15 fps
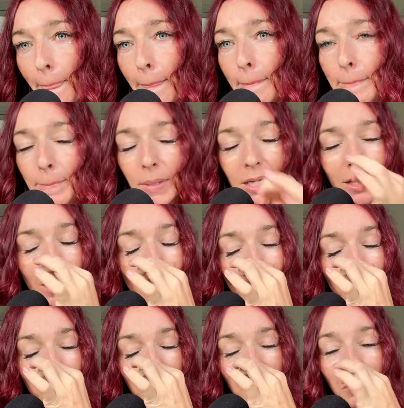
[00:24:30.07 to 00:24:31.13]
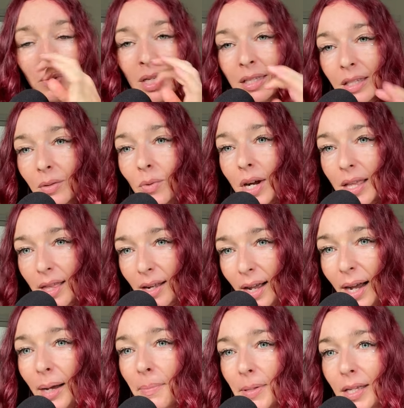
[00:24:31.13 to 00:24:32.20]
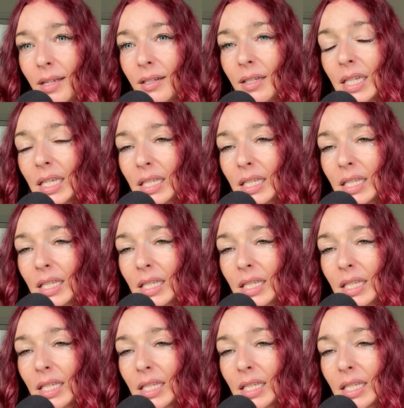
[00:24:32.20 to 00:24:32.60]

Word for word: But the only reason why that happened